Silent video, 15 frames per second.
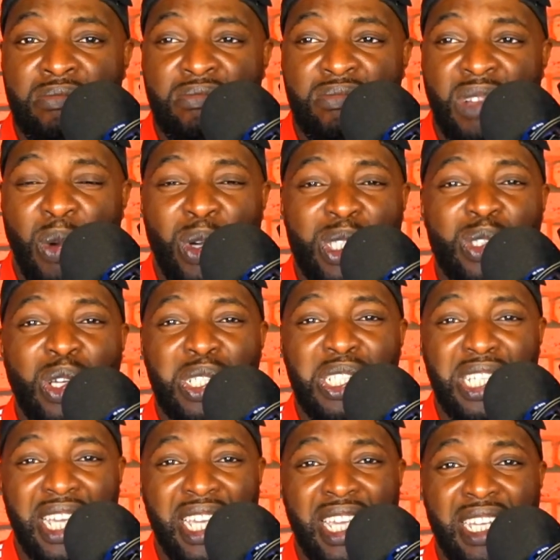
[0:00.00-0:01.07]
It was not
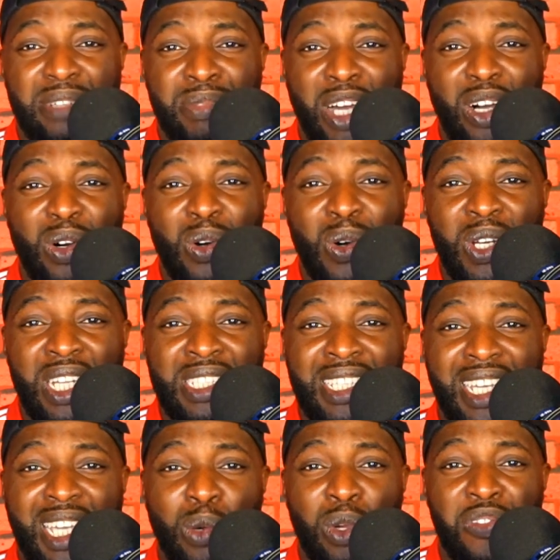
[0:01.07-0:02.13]
shaky. The only
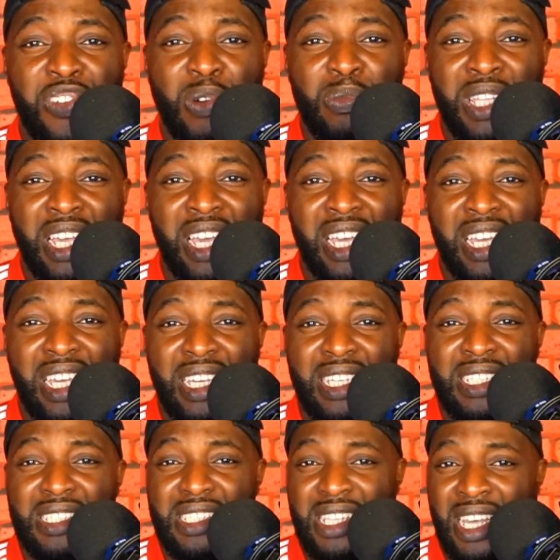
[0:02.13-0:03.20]
takeaway from there
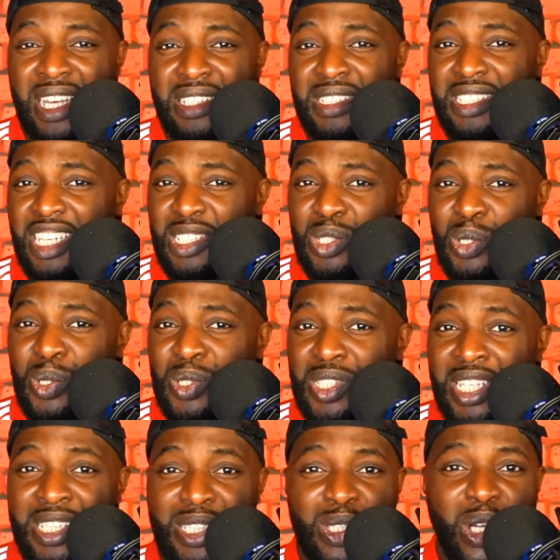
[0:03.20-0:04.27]
is that Jesus
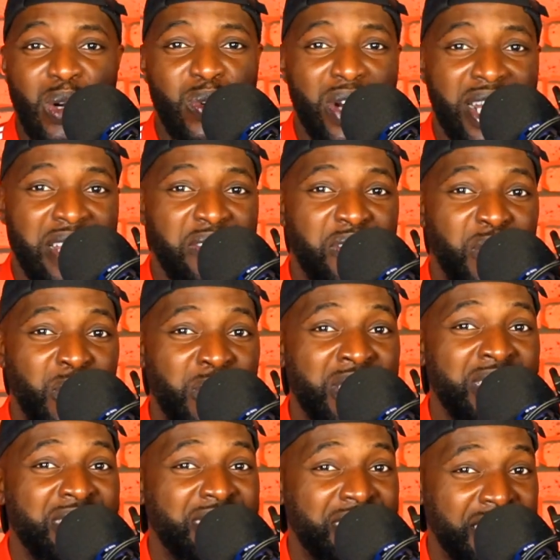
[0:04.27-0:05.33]
is not ready for
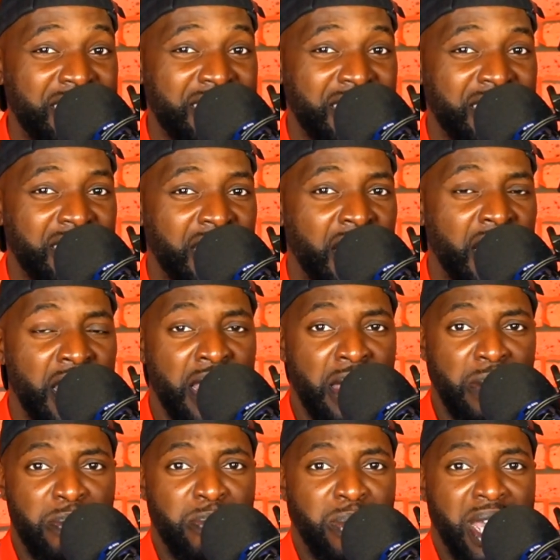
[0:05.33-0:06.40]
this season.
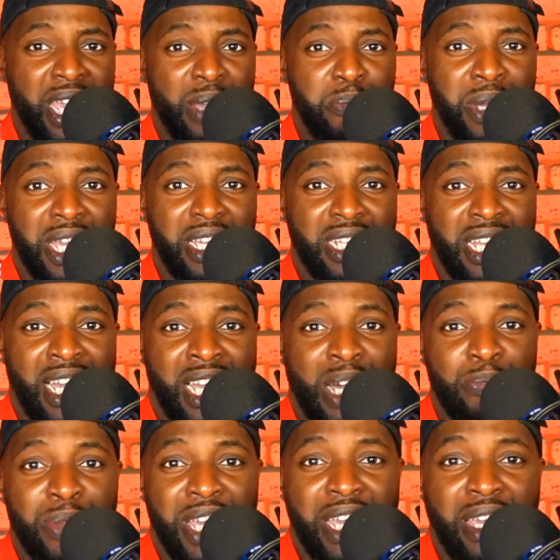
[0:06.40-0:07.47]
Maybe that can
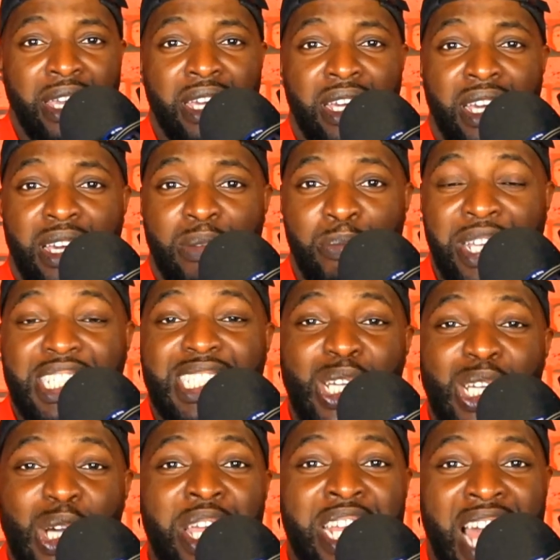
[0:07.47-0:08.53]
be me still
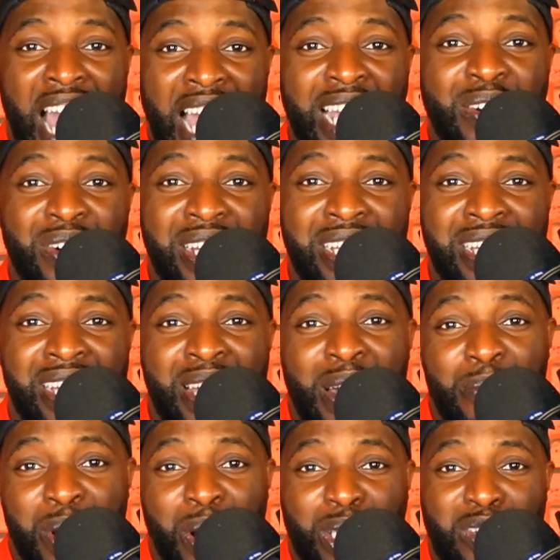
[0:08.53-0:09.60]
being angry
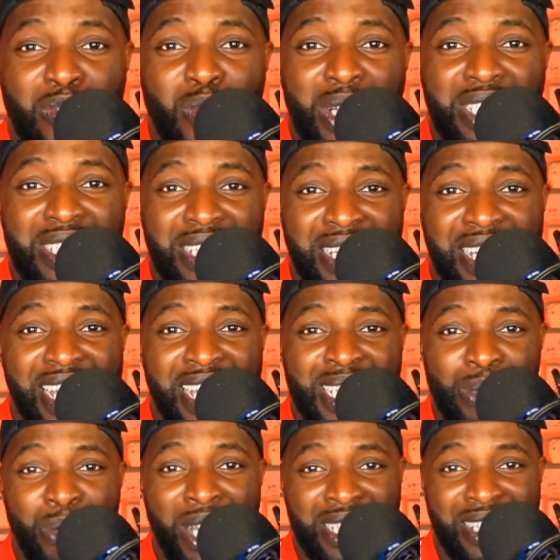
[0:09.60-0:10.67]
because of what he did against
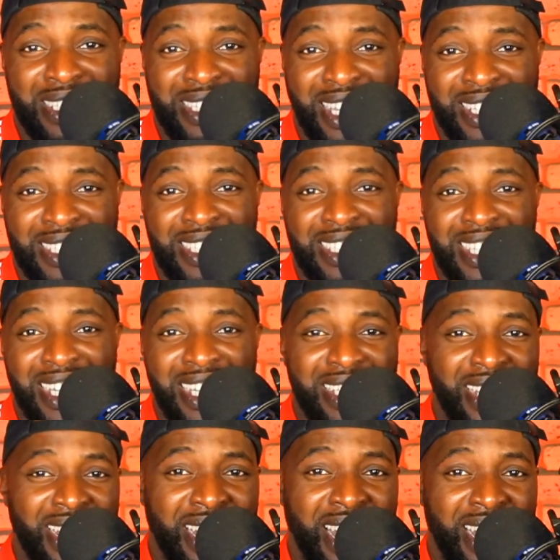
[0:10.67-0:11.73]
Manchester City
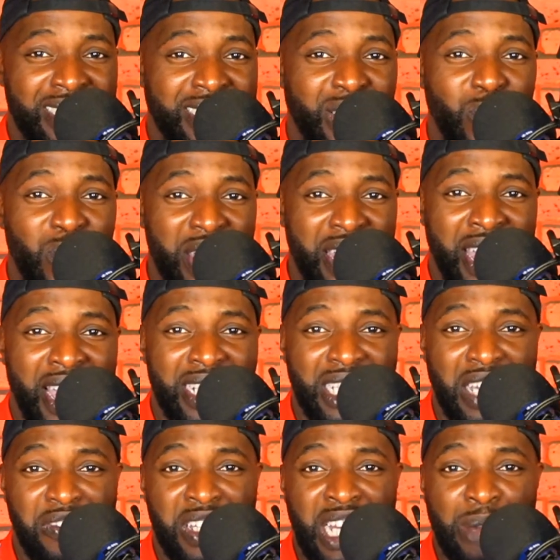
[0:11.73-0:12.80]
at the weekend,
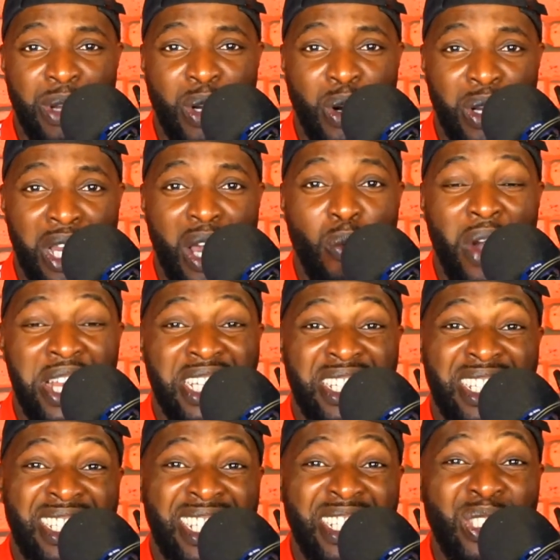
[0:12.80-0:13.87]
giving them a corner when he
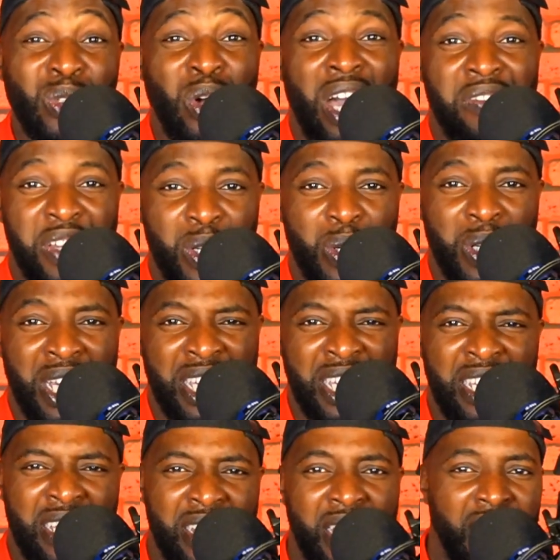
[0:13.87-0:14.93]
didn't need to have a corner
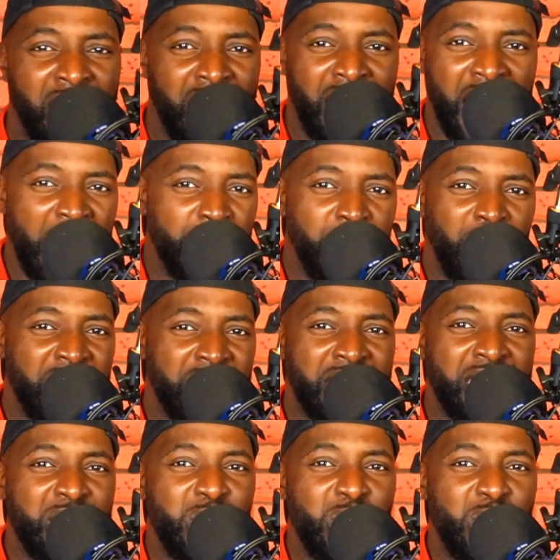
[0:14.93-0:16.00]
kick. But he
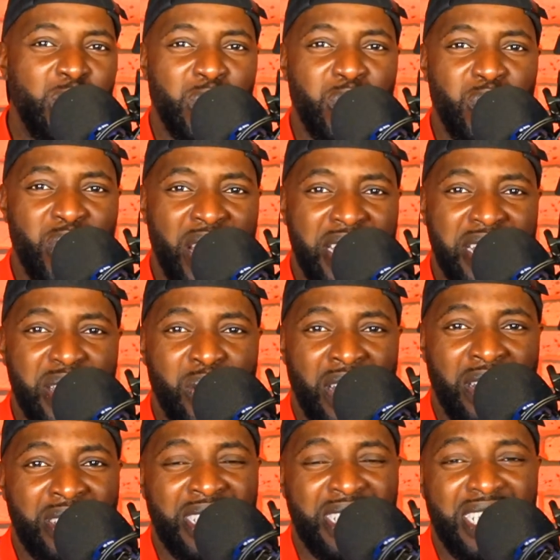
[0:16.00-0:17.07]
didn't look ready. You can
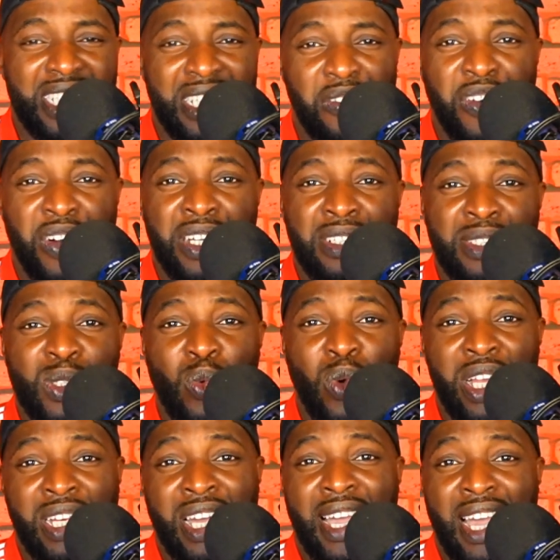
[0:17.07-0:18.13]
see the difference
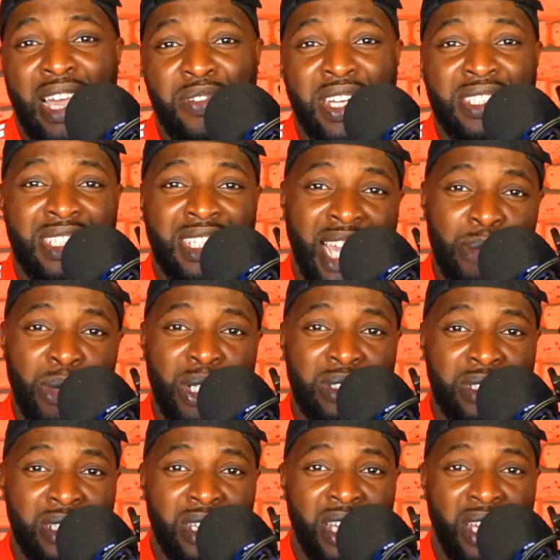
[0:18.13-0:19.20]
when Kai Havertz came on,
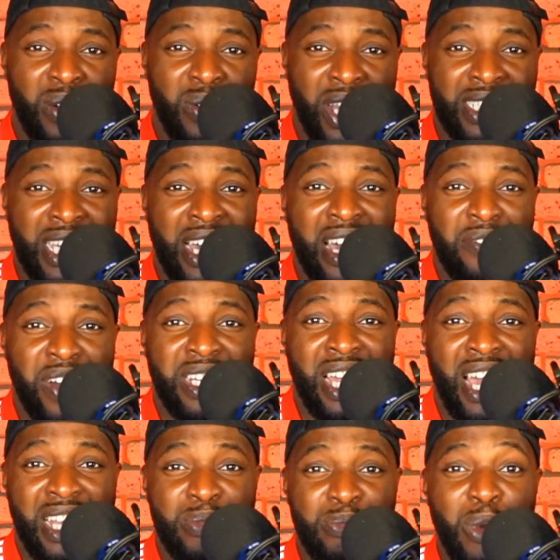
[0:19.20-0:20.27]
right? Kai Havertz
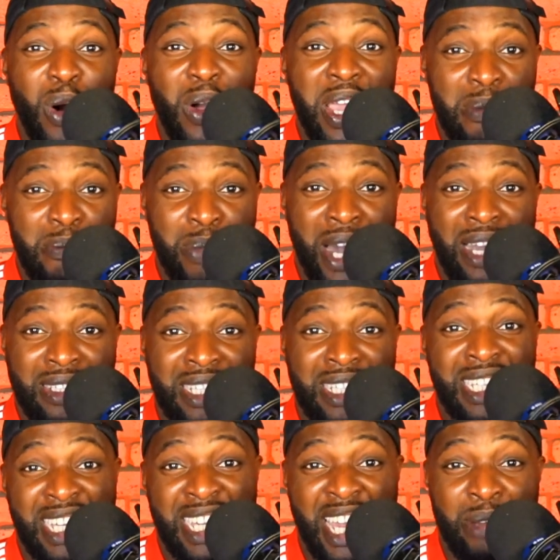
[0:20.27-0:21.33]
had more impact in
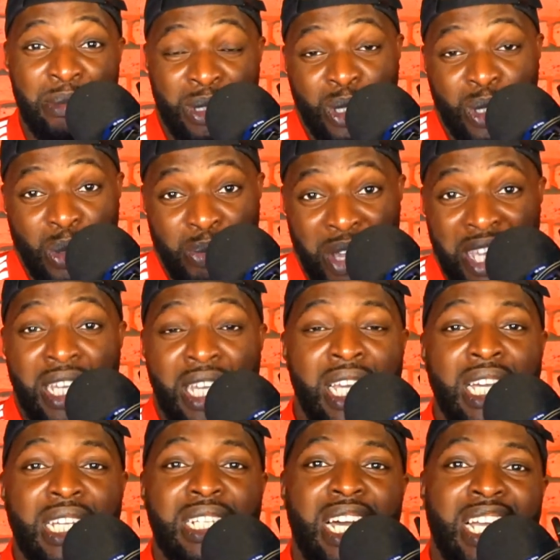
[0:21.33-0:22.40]
the game to me
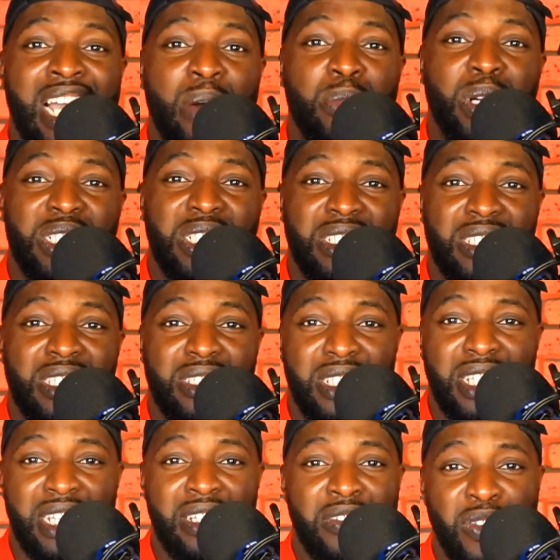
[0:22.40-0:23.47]
than Gabriel Jesus
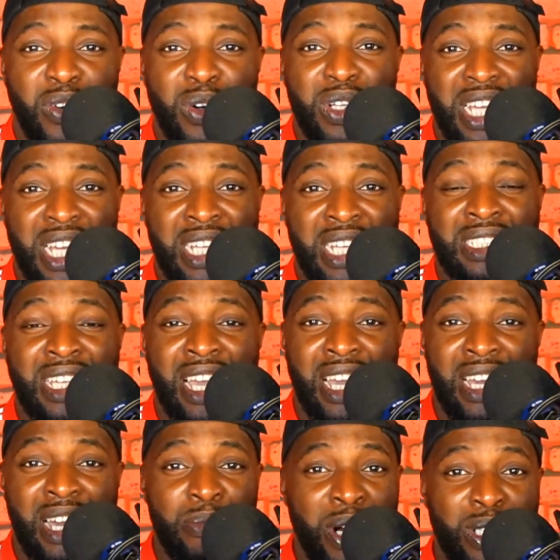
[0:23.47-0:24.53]
did for the entire
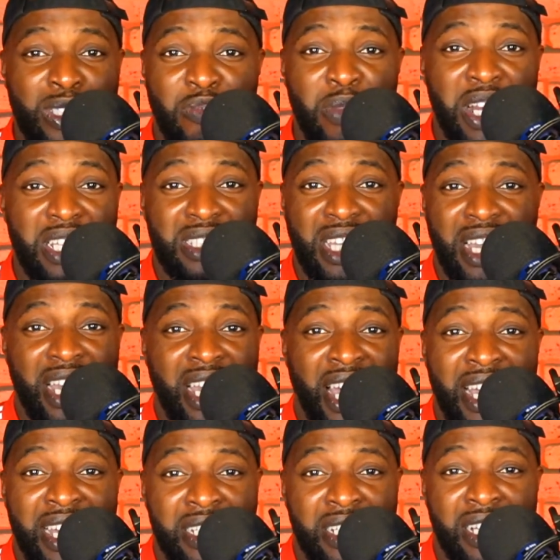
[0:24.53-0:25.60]
amount of minutes that he
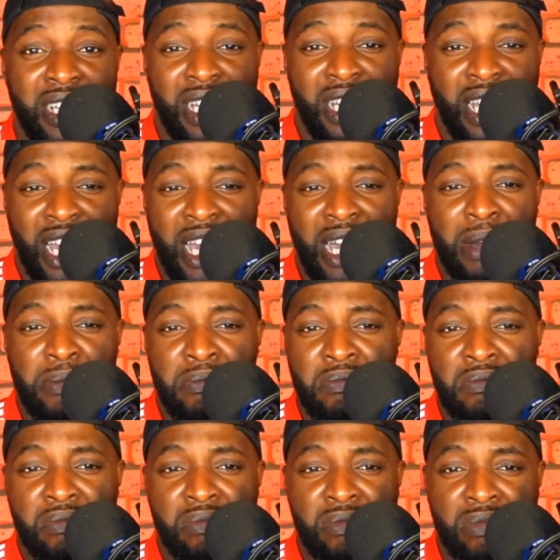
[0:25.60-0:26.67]
had.
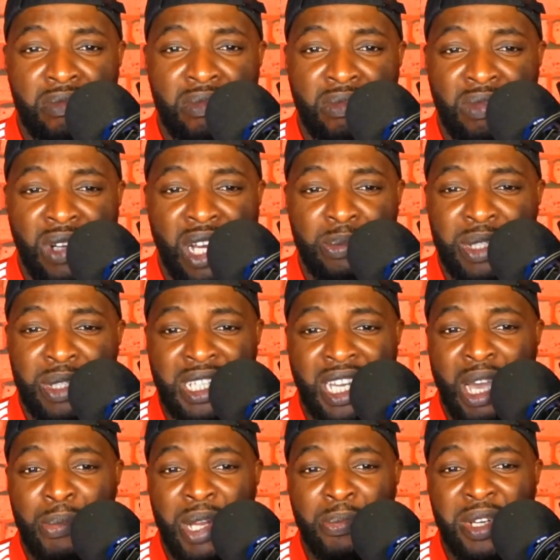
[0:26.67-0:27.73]
Let me check. How
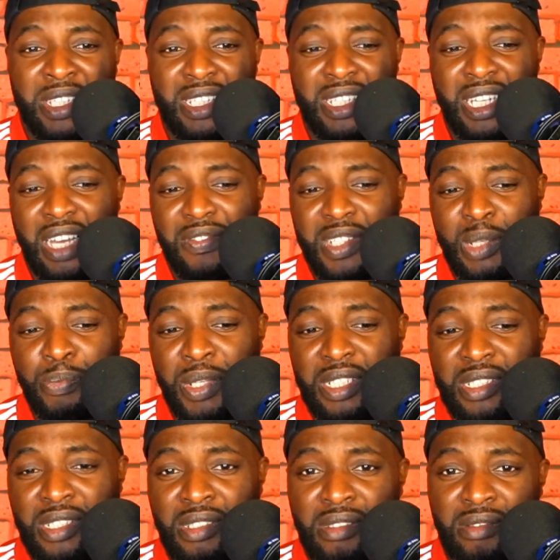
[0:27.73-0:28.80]
many minutes did he have on the
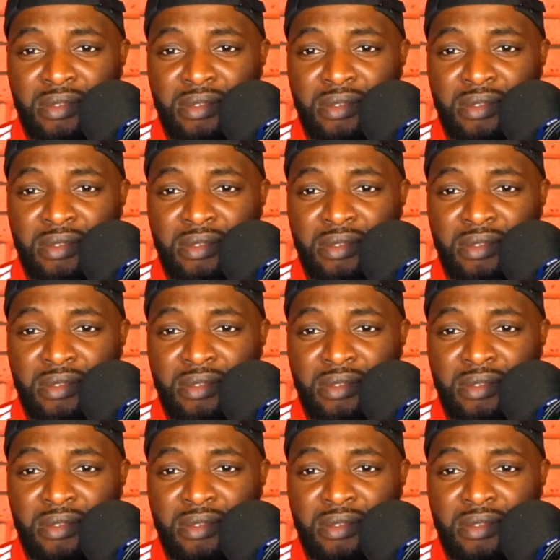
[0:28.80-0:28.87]
pitch?